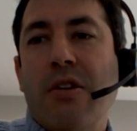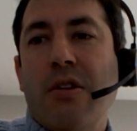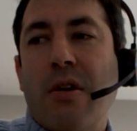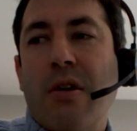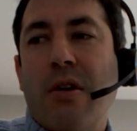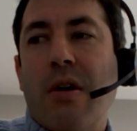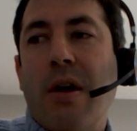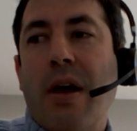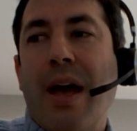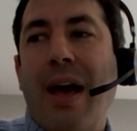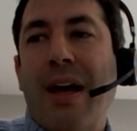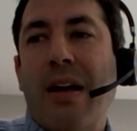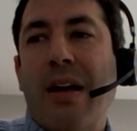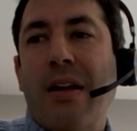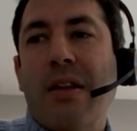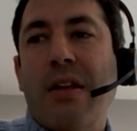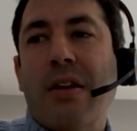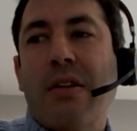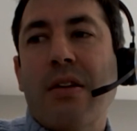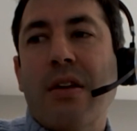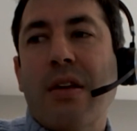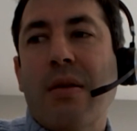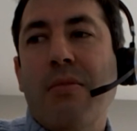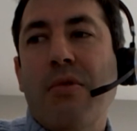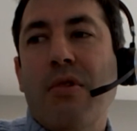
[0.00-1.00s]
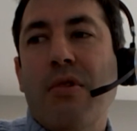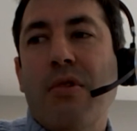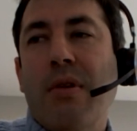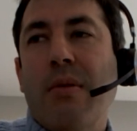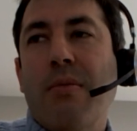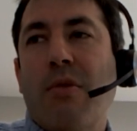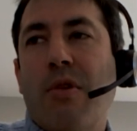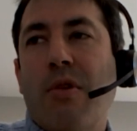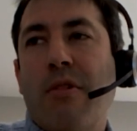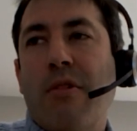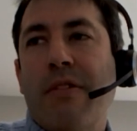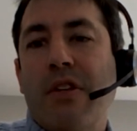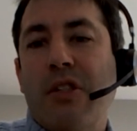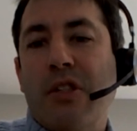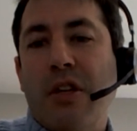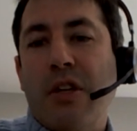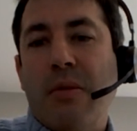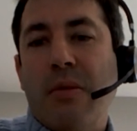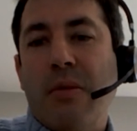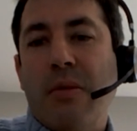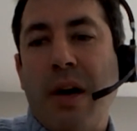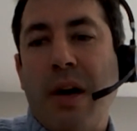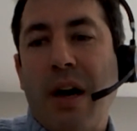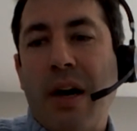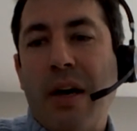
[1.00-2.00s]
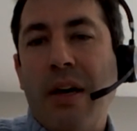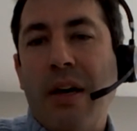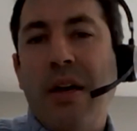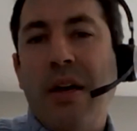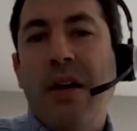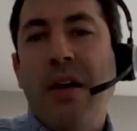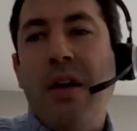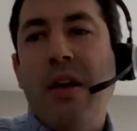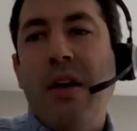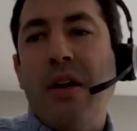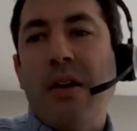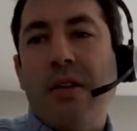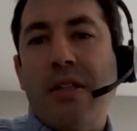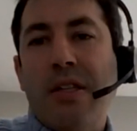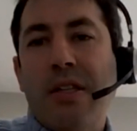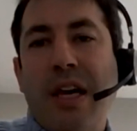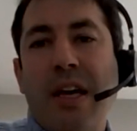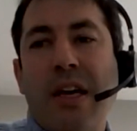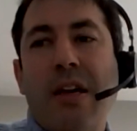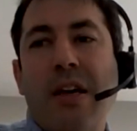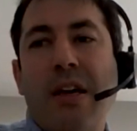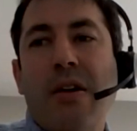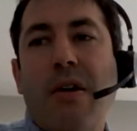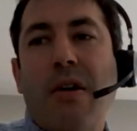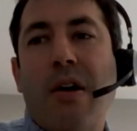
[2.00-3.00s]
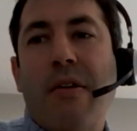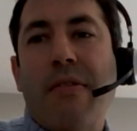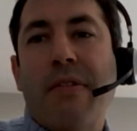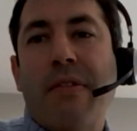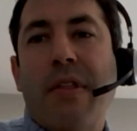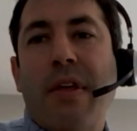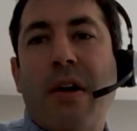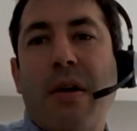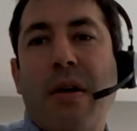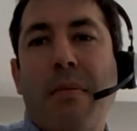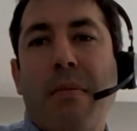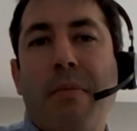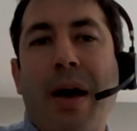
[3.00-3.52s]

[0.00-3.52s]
your analytic community more efficient by taking off their